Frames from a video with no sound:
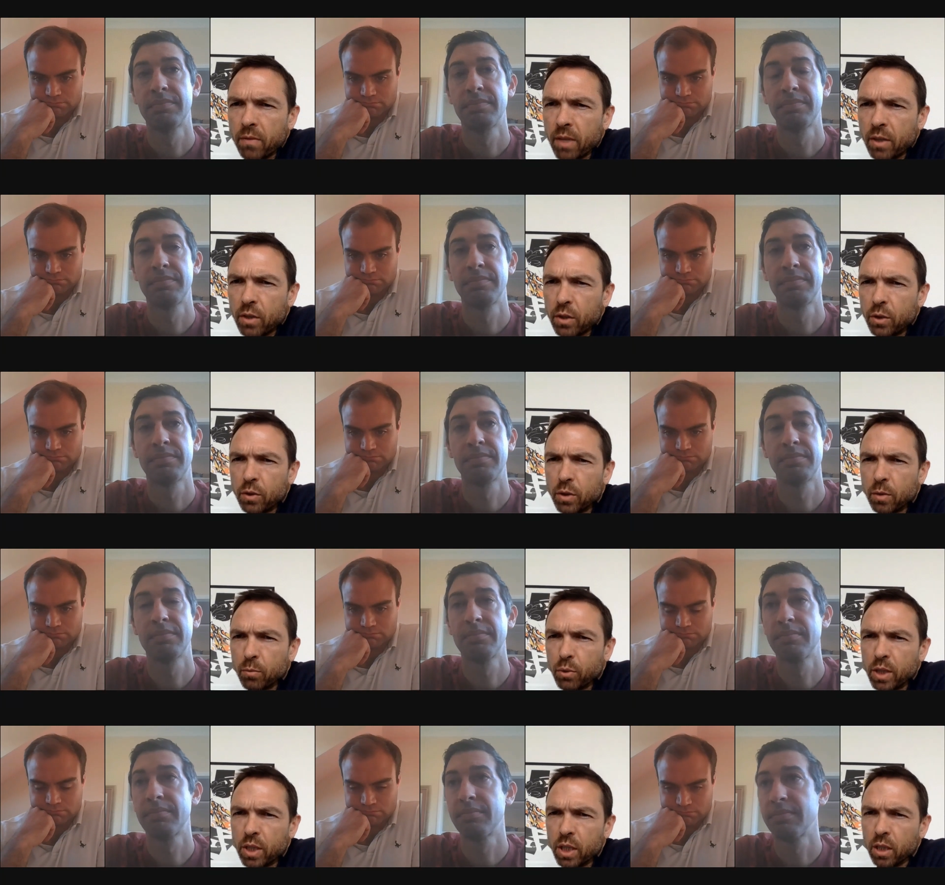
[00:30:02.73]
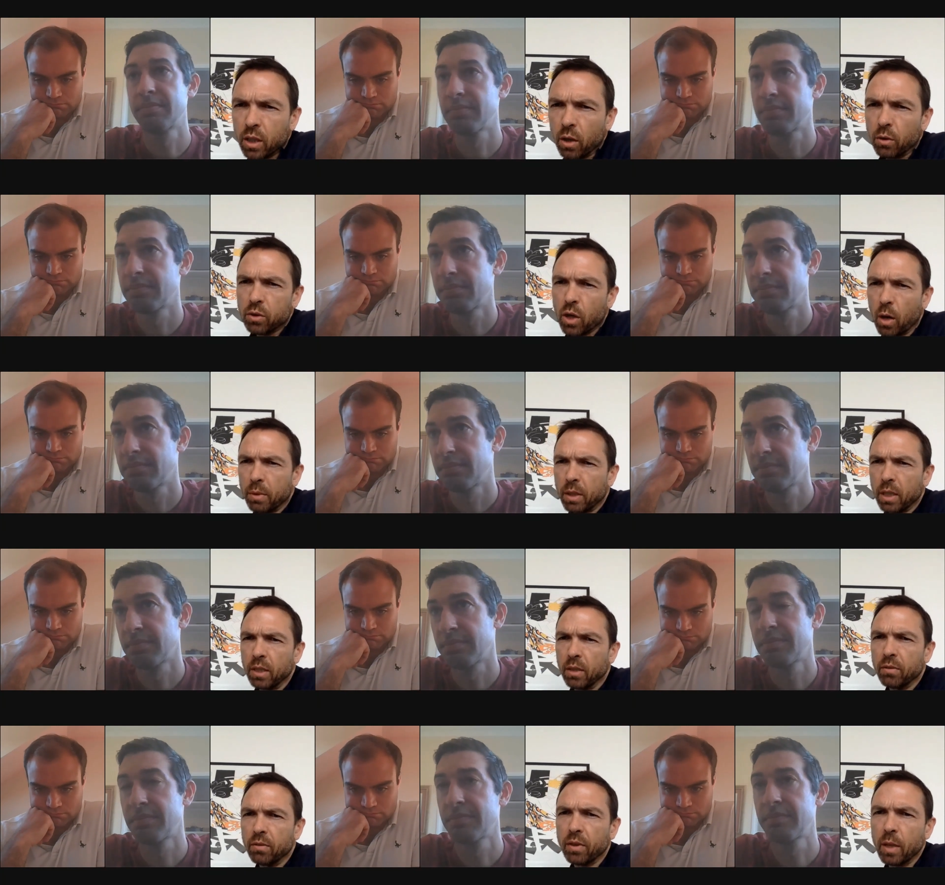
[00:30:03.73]
Speaker 1: investors using bridging loans commonly
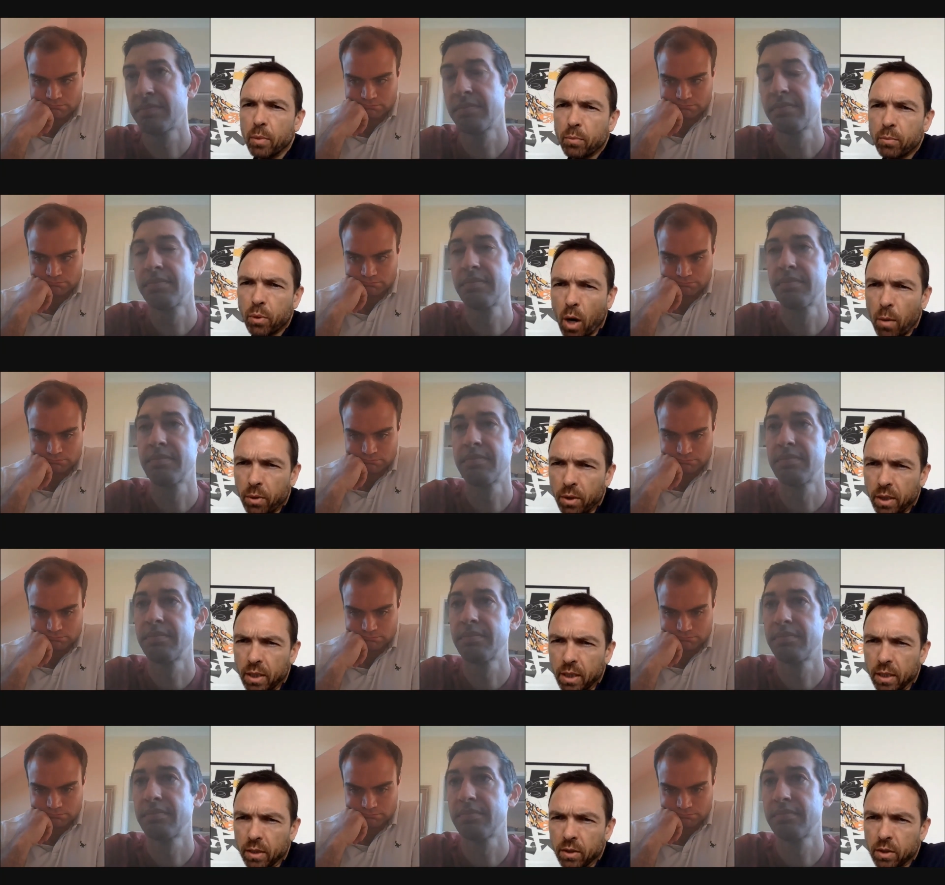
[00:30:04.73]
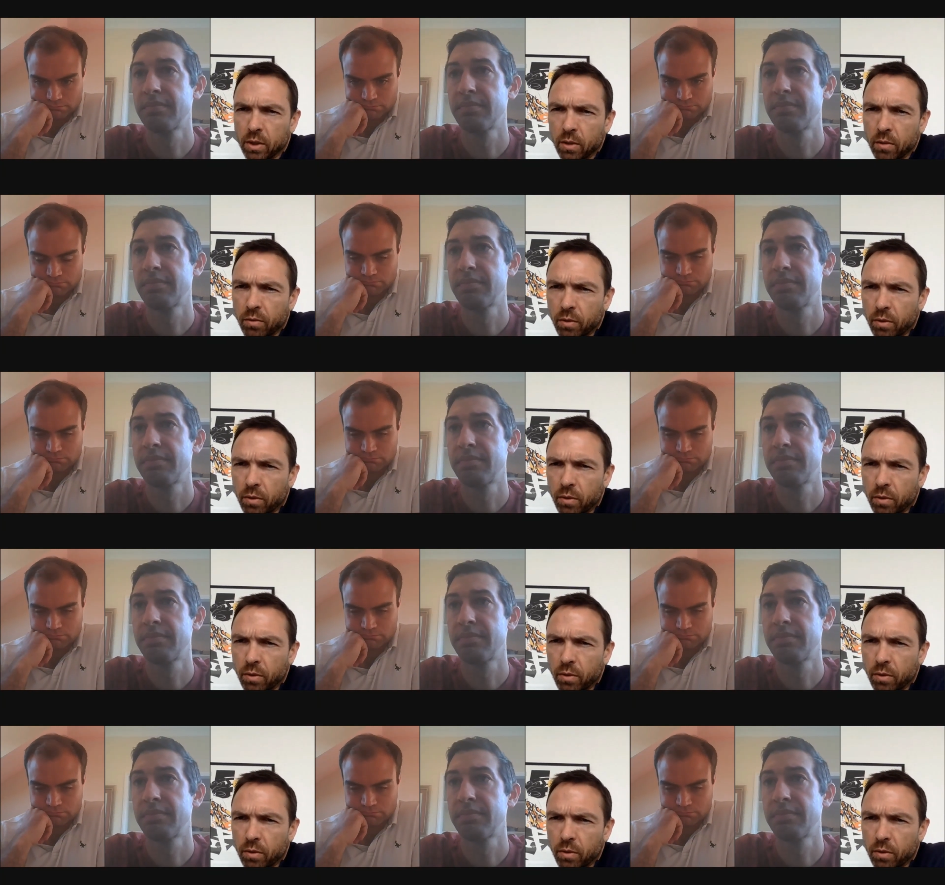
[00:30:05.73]
to flip property deals.